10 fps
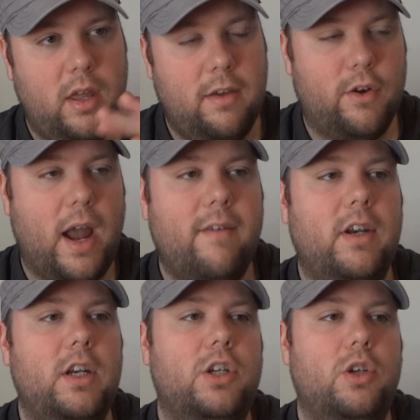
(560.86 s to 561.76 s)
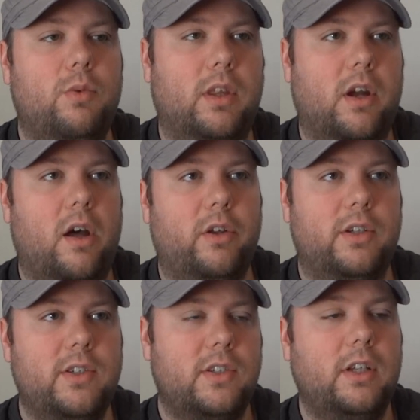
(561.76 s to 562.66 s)
if you're having an issue with the
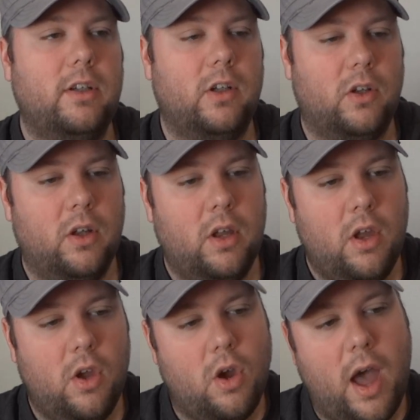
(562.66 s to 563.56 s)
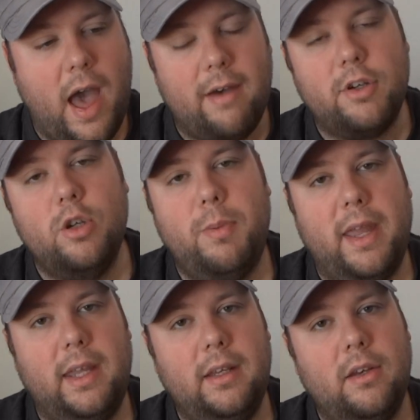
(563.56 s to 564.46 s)
colors still, after you
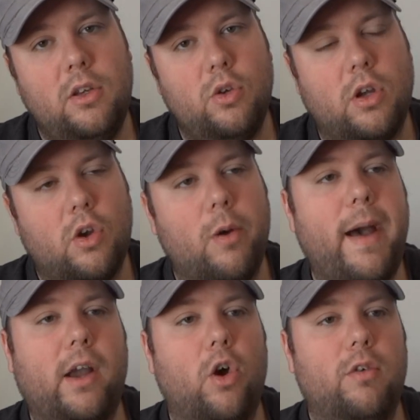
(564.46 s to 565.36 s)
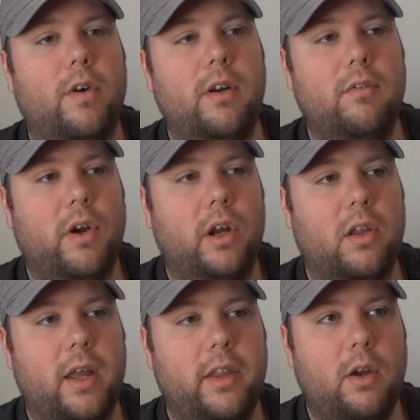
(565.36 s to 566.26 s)
paint, you can go back over it very
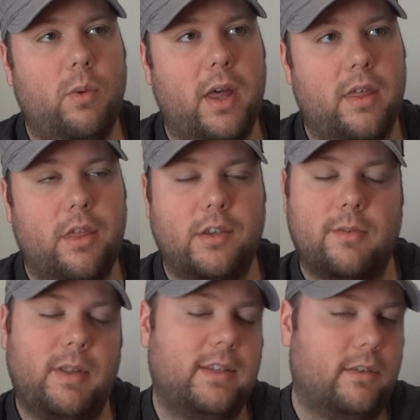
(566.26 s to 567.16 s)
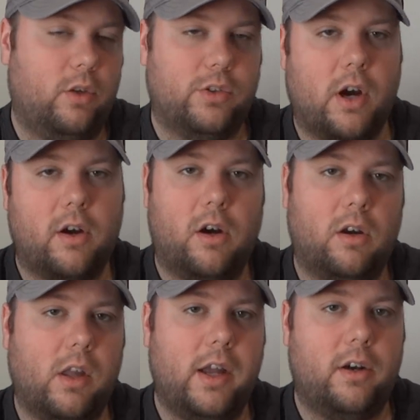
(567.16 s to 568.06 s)
lightly with something that's a little
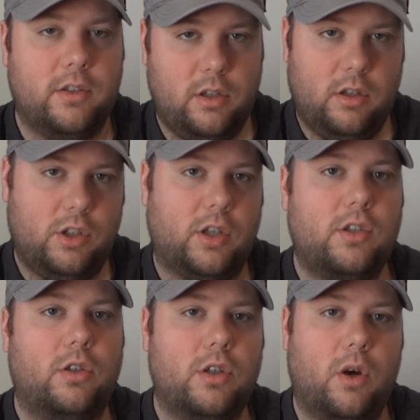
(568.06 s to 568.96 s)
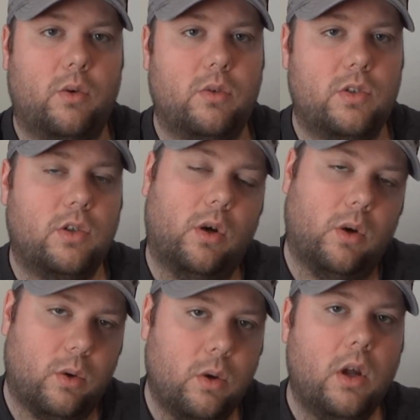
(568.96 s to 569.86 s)
darker or lighter to adjust your tone.
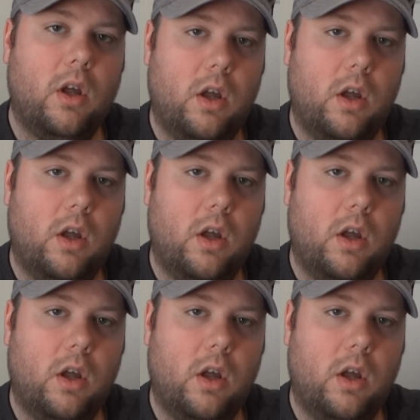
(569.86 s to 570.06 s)
So